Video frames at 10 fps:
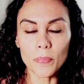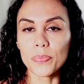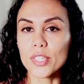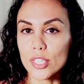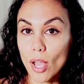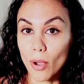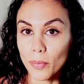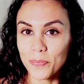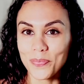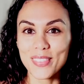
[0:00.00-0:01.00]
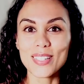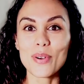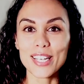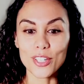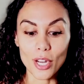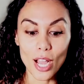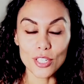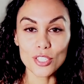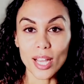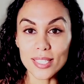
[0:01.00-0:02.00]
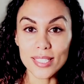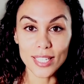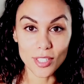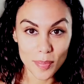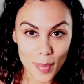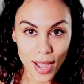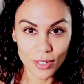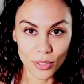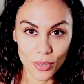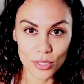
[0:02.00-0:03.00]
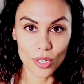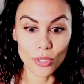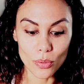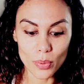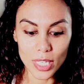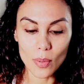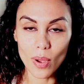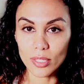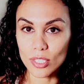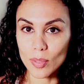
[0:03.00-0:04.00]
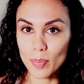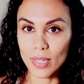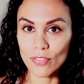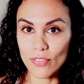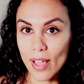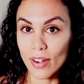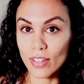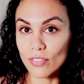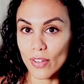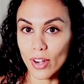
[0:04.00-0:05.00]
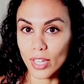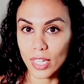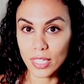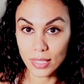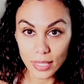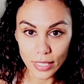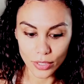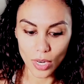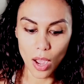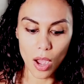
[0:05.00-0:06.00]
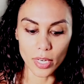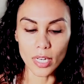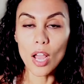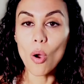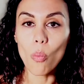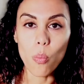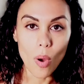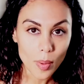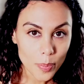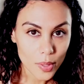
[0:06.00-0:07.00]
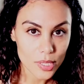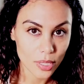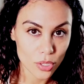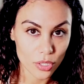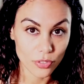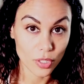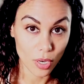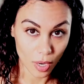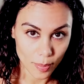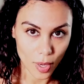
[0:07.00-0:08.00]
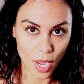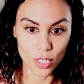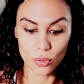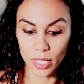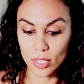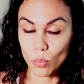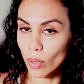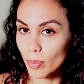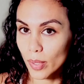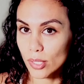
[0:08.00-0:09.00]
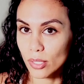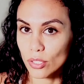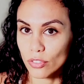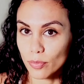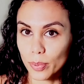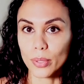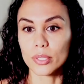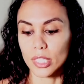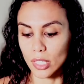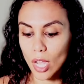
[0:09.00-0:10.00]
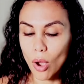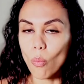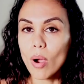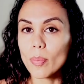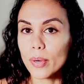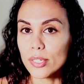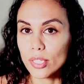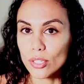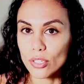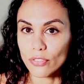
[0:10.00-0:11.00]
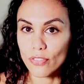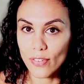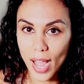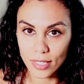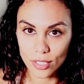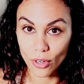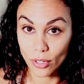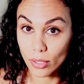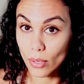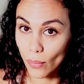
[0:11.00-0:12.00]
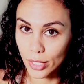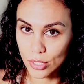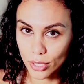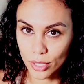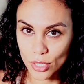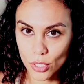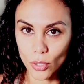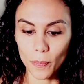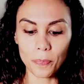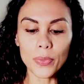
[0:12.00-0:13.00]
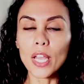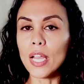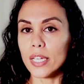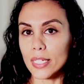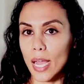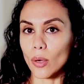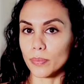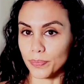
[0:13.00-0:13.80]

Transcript: So when you're adjusting your macros, you really want to be very, very clear on what percentage of carbohydrates, what percentage of protein, what percentage of fats are you going to consume. Now,